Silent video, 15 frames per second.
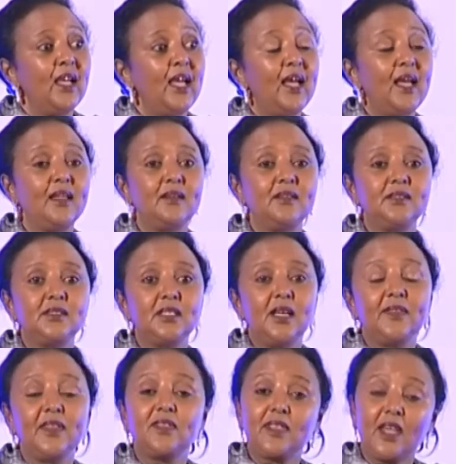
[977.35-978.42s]
And
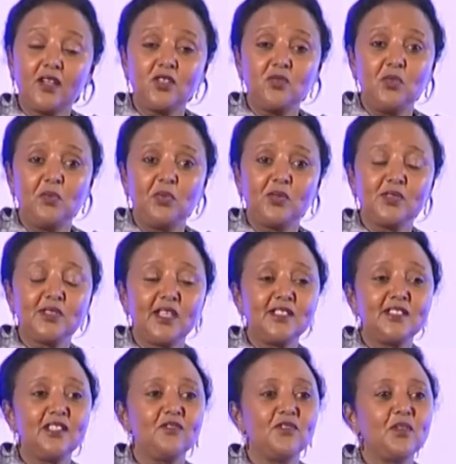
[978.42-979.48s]
they thanked me because I'd
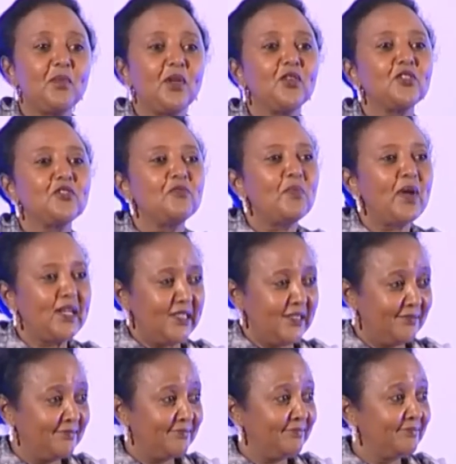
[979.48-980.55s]
saved them a lot of money.
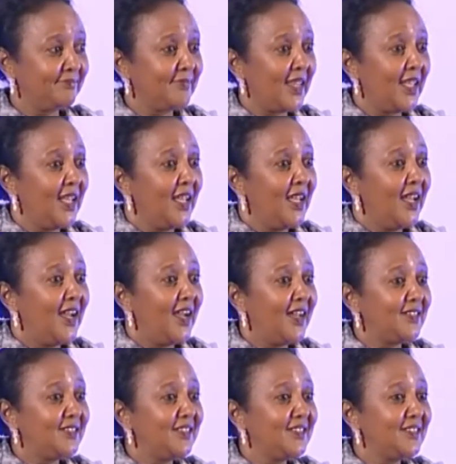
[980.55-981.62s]

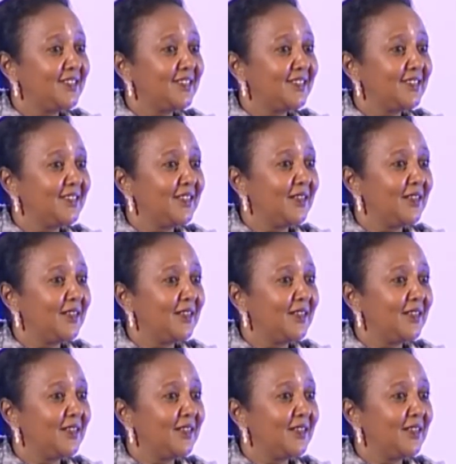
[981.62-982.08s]
Since